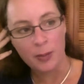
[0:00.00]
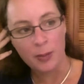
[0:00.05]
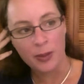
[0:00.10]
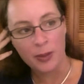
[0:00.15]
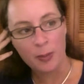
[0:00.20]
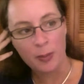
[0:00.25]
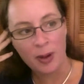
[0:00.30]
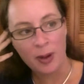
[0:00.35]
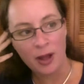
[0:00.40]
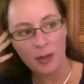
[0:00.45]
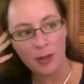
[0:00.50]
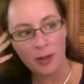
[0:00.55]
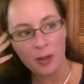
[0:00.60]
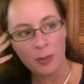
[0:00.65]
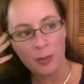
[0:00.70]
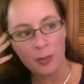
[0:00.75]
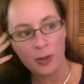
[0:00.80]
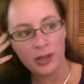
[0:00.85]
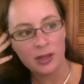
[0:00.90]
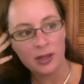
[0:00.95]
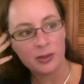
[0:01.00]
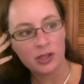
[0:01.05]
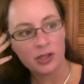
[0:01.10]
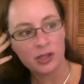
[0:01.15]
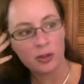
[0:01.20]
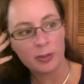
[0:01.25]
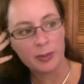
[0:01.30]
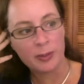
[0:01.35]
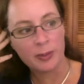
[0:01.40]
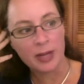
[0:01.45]
But the point that
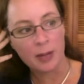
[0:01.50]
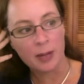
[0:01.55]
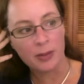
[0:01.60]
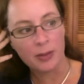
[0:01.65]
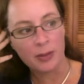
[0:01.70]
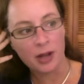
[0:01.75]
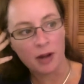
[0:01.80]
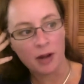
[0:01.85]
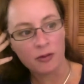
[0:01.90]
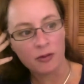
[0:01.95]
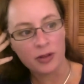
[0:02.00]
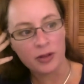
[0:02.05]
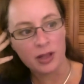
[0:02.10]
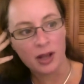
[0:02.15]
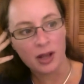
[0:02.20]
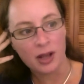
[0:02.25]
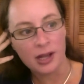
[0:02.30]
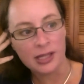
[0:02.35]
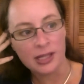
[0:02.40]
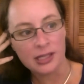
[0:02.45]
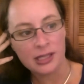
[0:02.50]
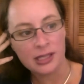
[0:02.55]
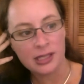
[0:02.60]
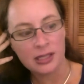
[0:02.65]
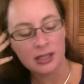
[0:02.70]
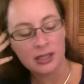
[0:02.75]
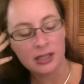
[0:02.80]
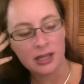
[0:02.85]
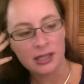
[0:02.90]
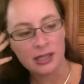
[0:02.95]
was tripping me up, that I
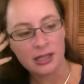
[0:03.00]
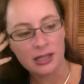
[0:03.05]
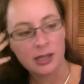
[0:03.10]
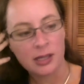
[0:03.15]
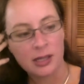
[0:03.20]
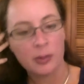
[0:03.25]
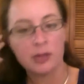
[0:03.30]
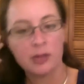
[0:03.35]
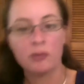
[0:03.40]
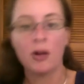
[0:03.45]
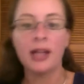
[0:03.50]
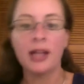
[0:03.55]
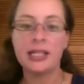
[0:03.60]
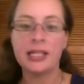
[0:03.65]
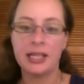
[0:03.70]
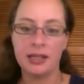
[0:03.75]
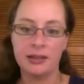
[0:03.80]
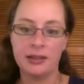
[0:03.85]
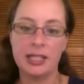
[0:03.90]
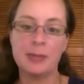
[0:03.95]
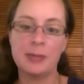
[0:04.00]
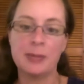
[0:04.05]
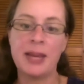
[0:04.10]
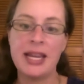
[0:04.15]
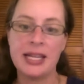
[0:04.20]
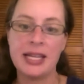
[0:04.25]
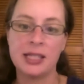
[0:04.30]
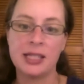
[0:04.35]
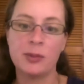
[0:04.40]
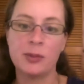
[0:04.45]
realized as I was writing this
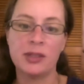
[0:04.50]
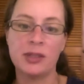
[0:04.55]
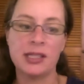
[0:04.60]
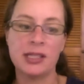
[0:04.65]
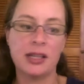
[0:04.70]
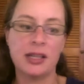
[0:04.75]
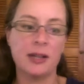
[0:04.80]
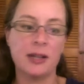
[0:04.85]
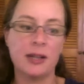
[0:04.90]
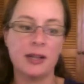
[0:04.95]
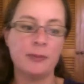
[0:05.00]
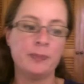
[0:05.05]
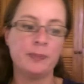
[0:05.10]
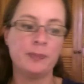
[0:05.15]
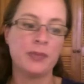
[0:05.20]
piece, was that